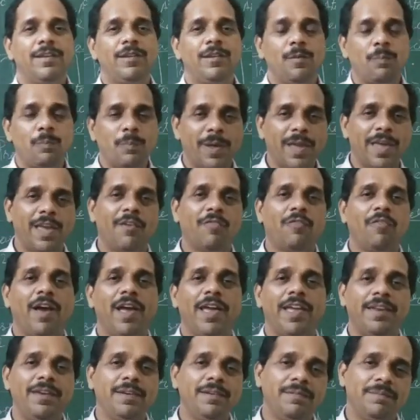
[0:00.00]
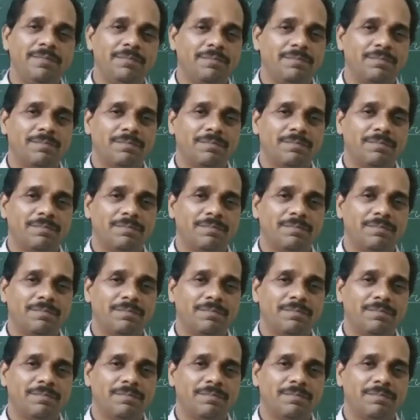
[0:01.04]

You pay a fine.